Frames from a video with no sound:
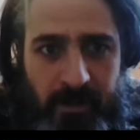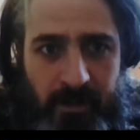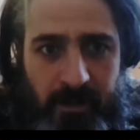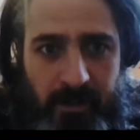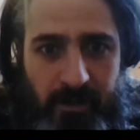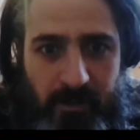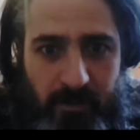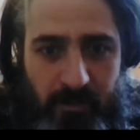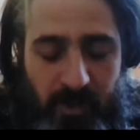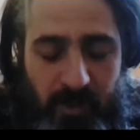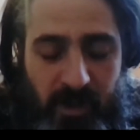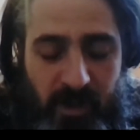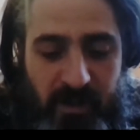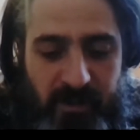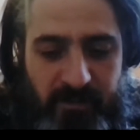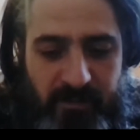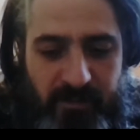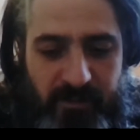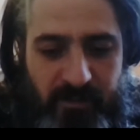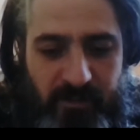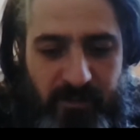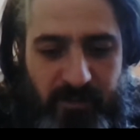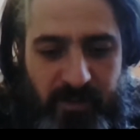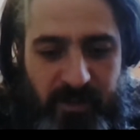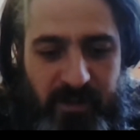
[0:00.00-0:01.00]
Ron
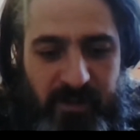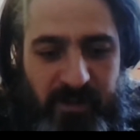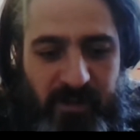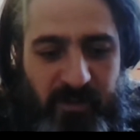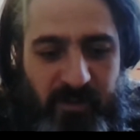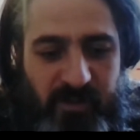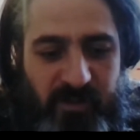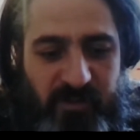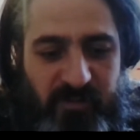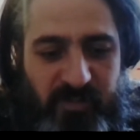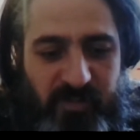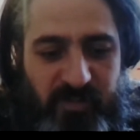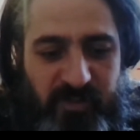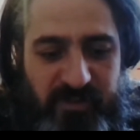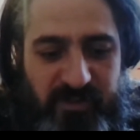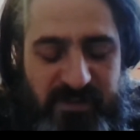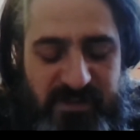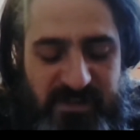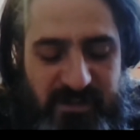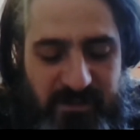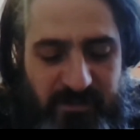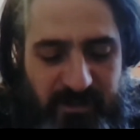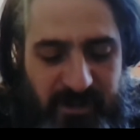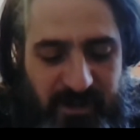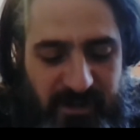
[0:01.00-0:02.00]
Lewis
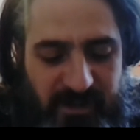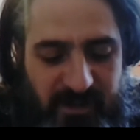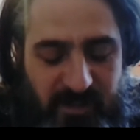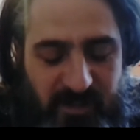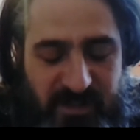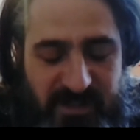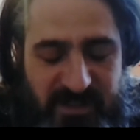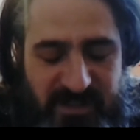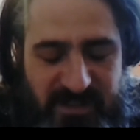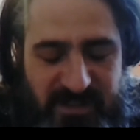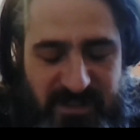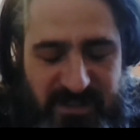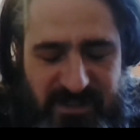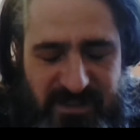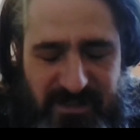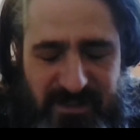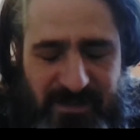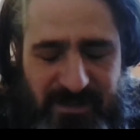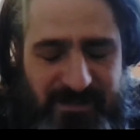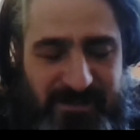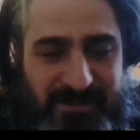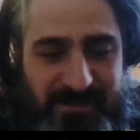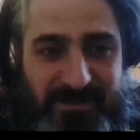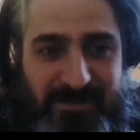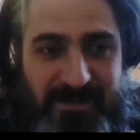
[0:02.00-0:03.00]
previously ran the business, I
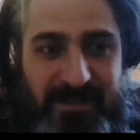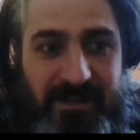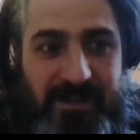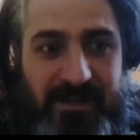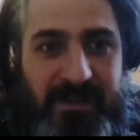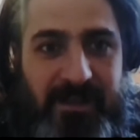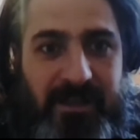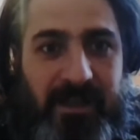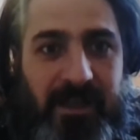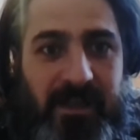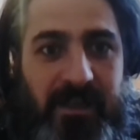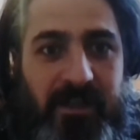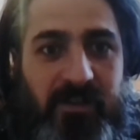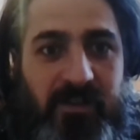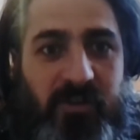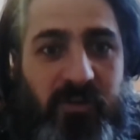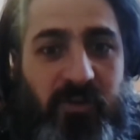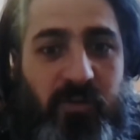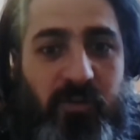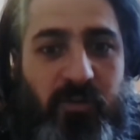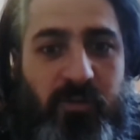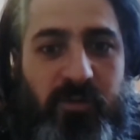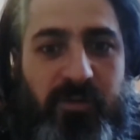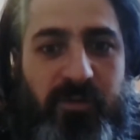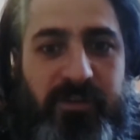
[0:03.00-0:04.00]
think, since
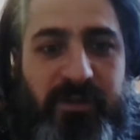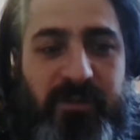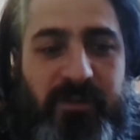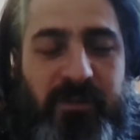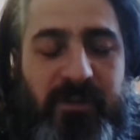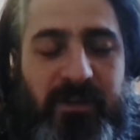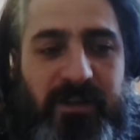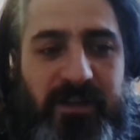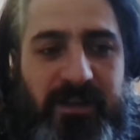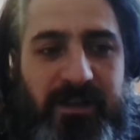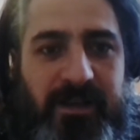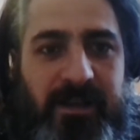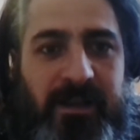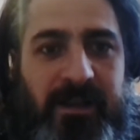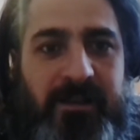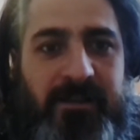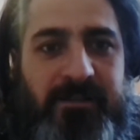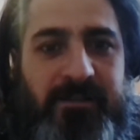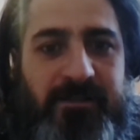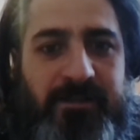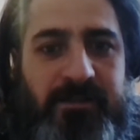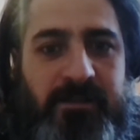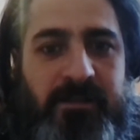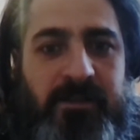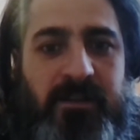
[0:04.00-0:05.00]
1982 or something like that.
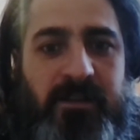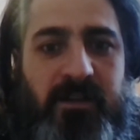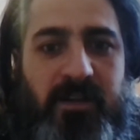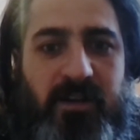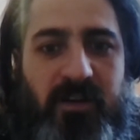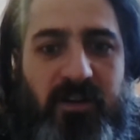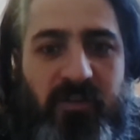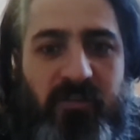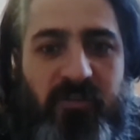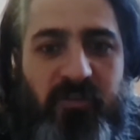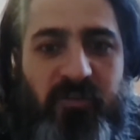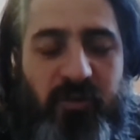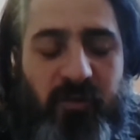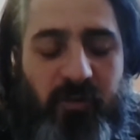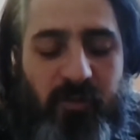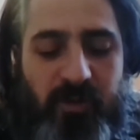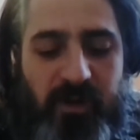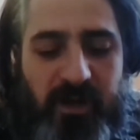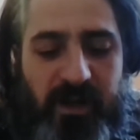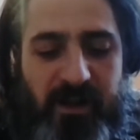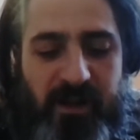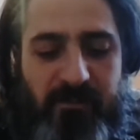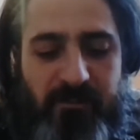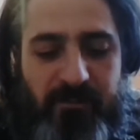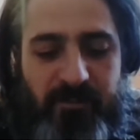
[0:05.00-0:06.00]

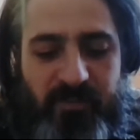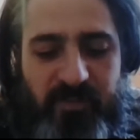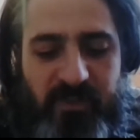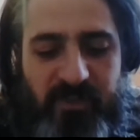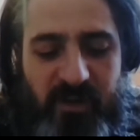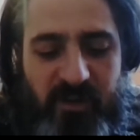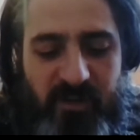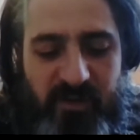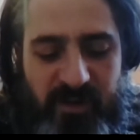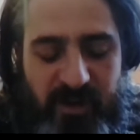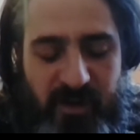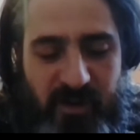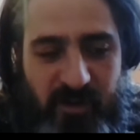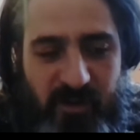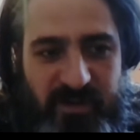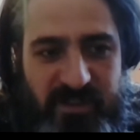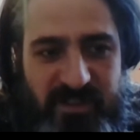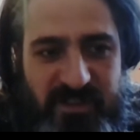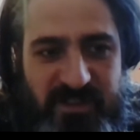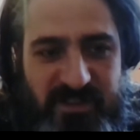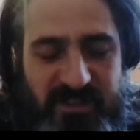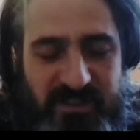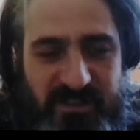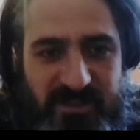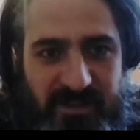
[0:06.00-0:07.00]
So it was always
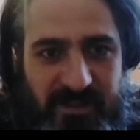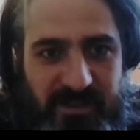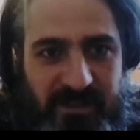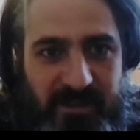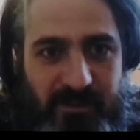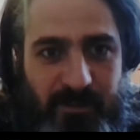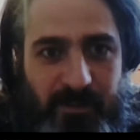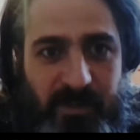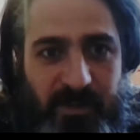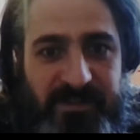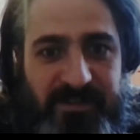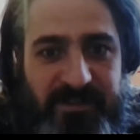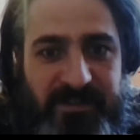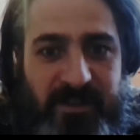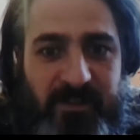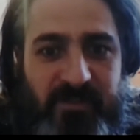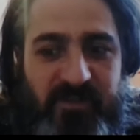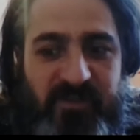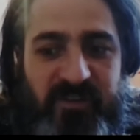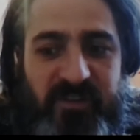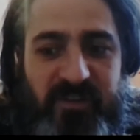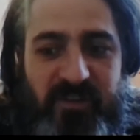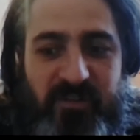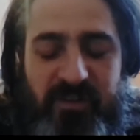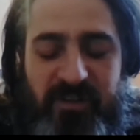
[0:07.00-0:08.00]
just like the best kept
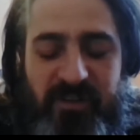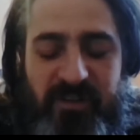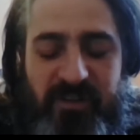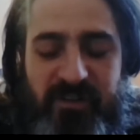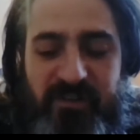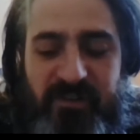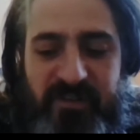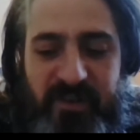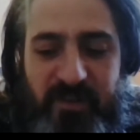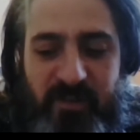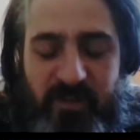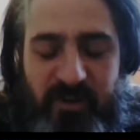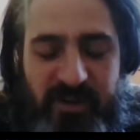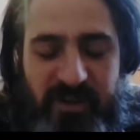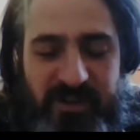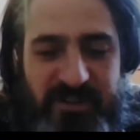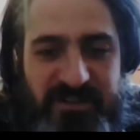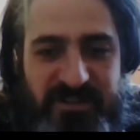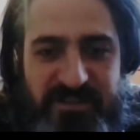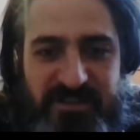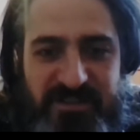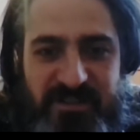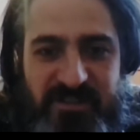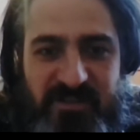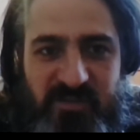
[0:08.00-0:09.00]
secret in Sudbury,
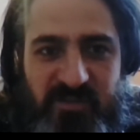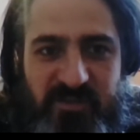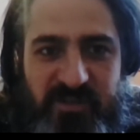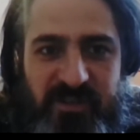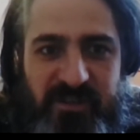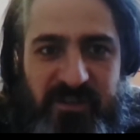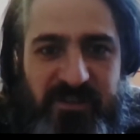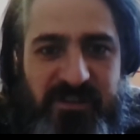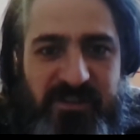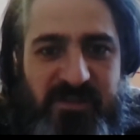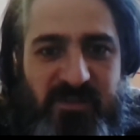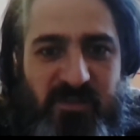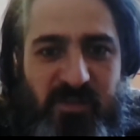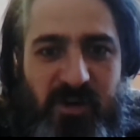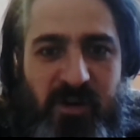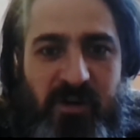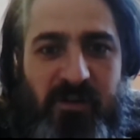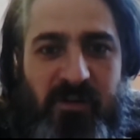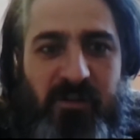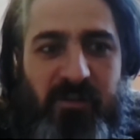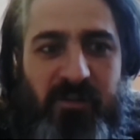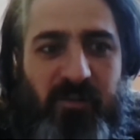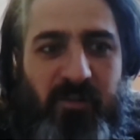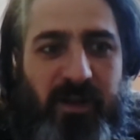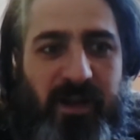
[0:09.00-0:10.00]
just this really
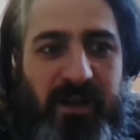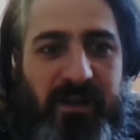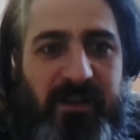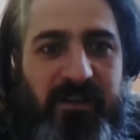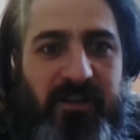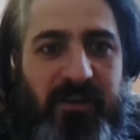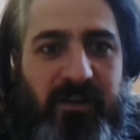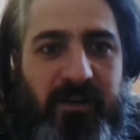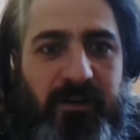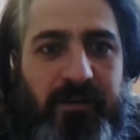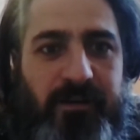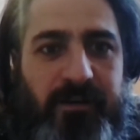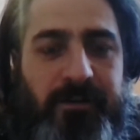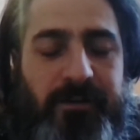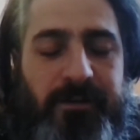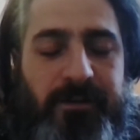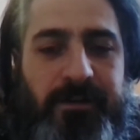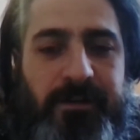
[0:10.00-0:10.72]
small backyard